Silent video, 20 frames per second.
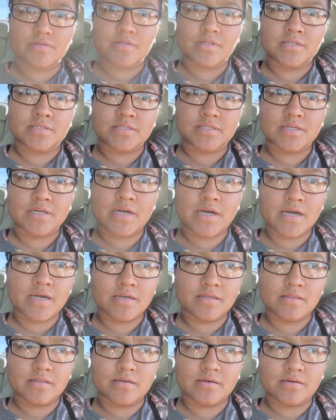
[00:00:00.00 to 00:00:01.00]
That's the guy
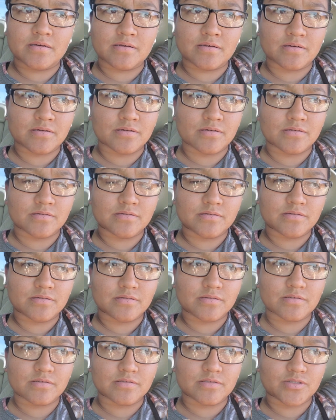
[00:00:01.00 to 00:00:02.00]
in the,
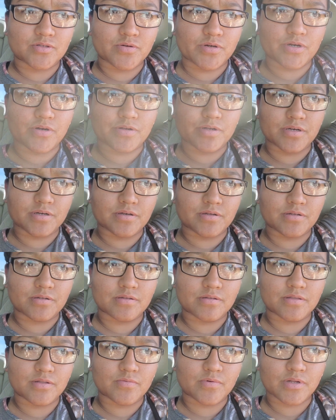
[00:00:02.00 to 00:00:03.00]
the Toyota,
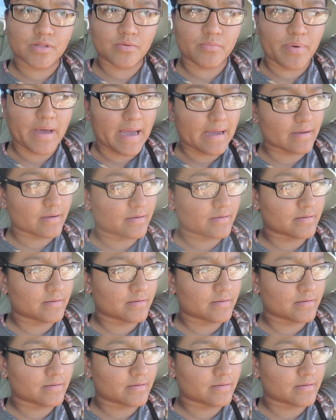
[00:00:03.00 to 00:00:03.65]
the one in the back.